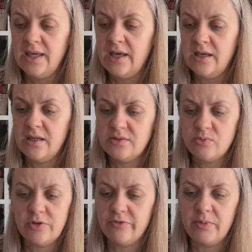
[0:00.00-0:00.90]
It's
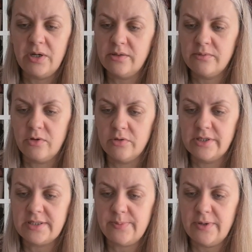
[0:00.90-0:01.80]
one of my old
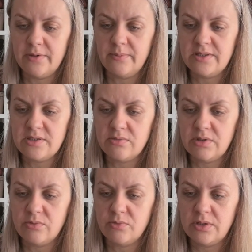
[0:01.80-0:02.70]
experiments
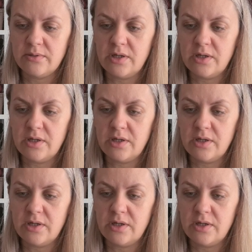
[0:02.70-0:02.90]
when